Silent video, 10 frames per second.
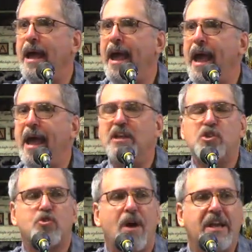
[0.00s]
and is
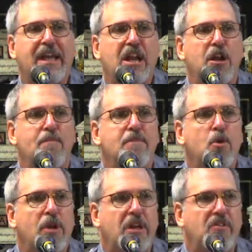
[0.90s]
trying to get an
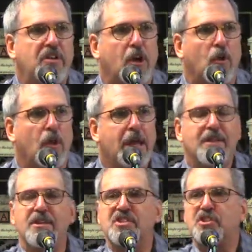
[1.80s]
immunity deal.
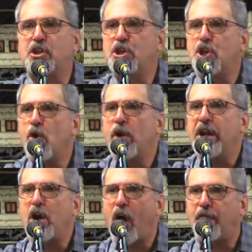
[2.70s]
The security
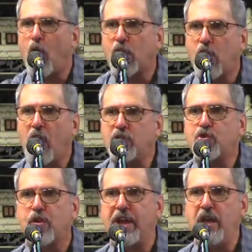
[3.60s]
of our
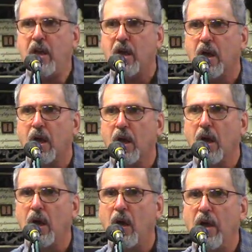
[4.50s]
country
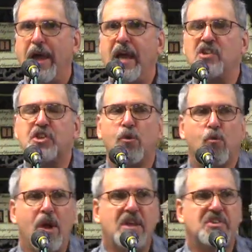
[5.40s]
is at
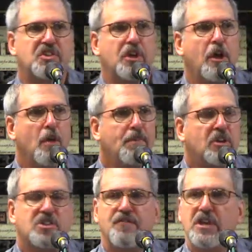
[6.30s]
risk
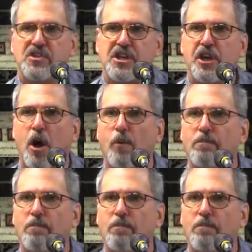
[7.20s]
because of his ego.